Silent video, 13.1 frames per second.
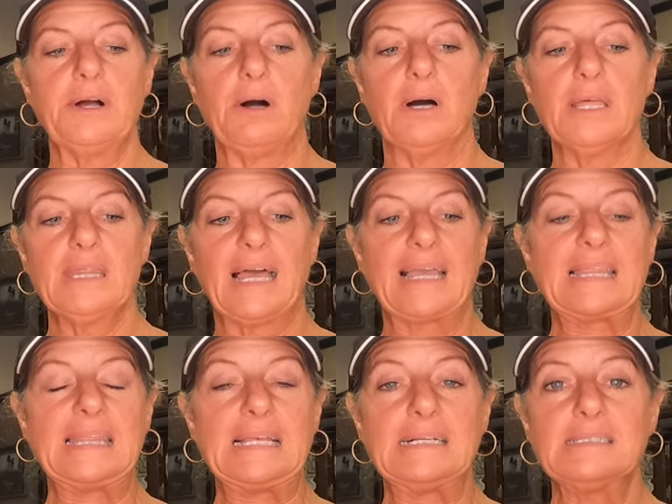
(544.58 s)
it on
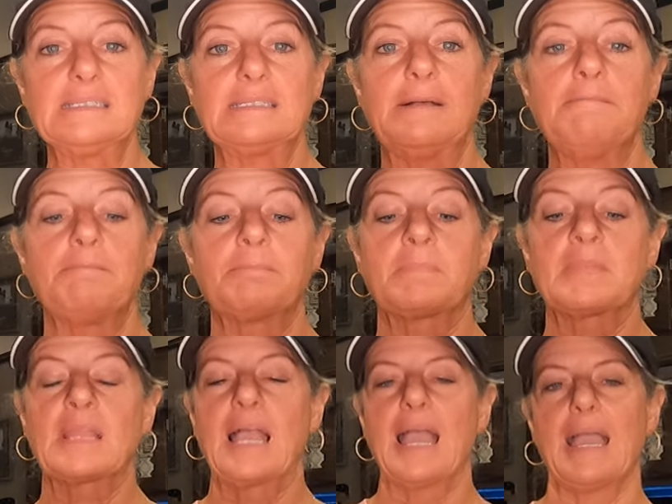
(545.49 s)
like this.
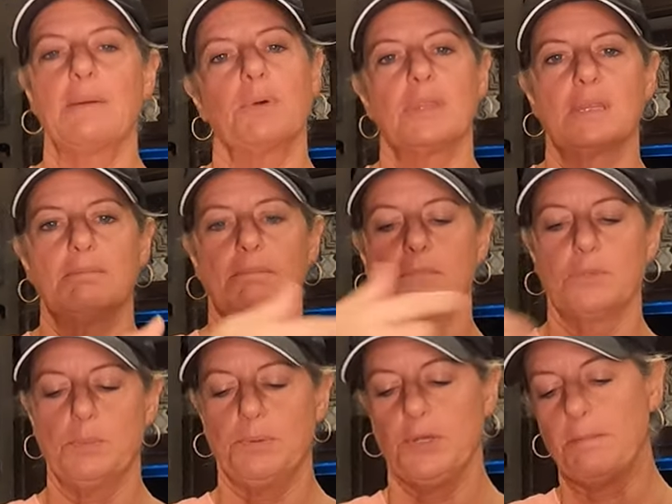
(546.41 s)
And when the,
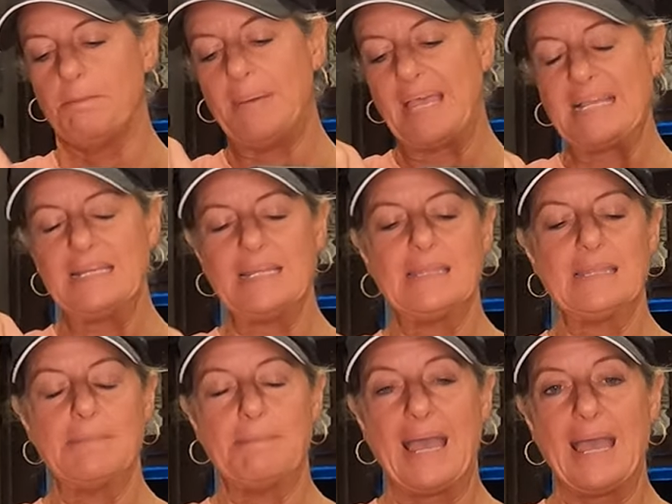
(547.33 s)
you put bait in
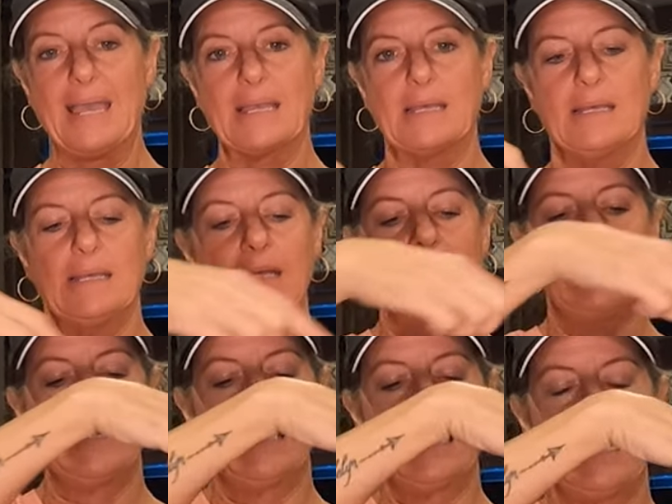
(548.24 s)
the back
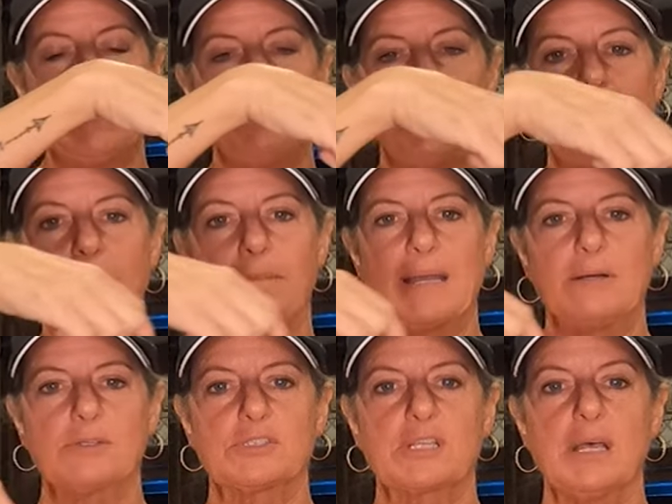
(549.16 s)
and when the
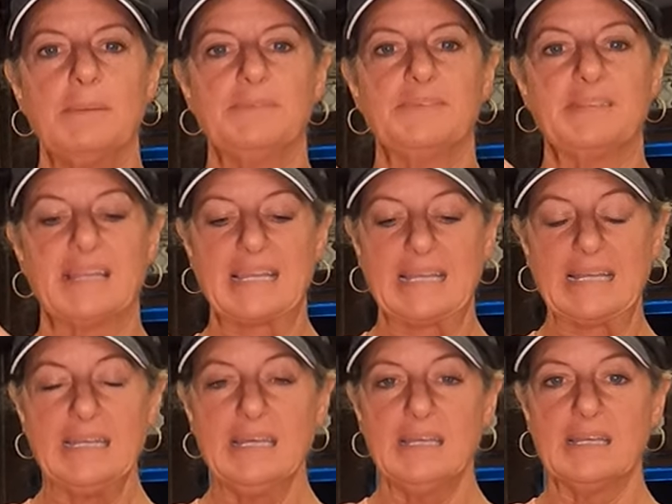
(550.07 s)
mouse comes
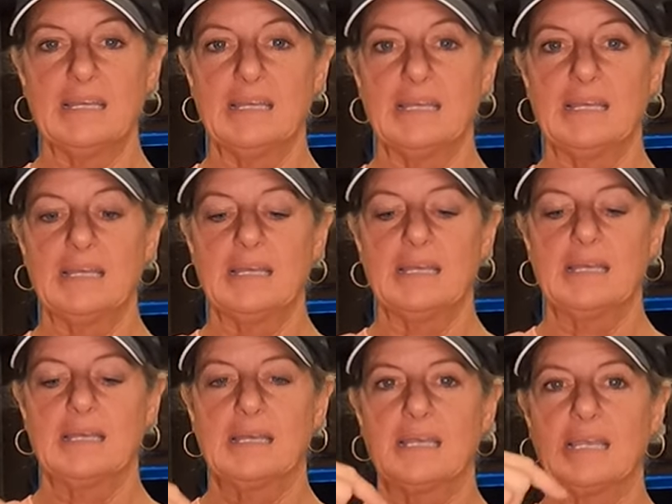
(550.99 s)
in,
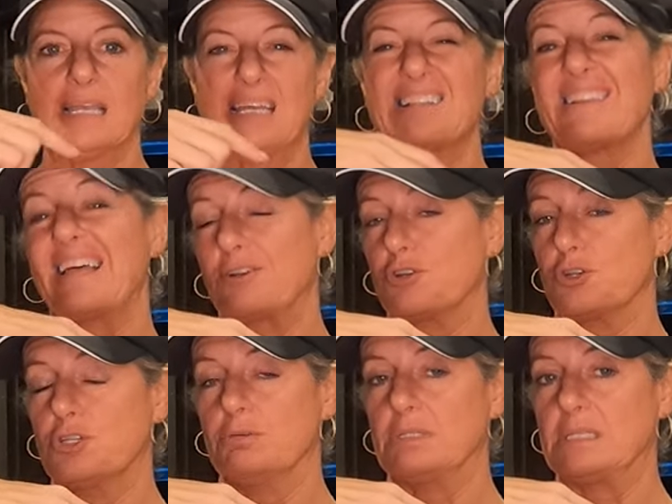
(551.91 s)
it
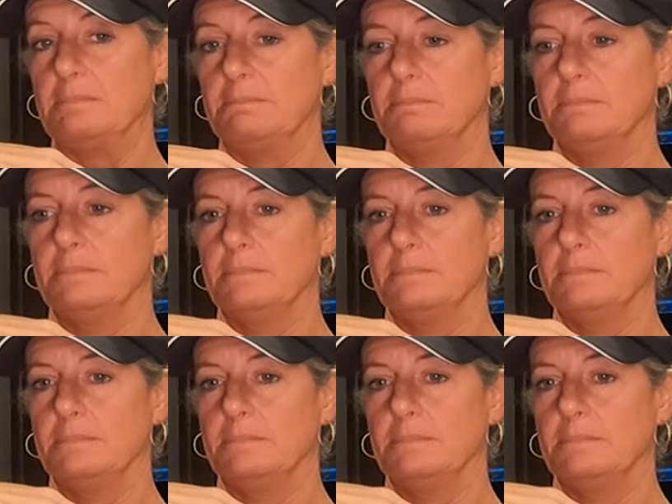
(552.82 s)
electrocutes him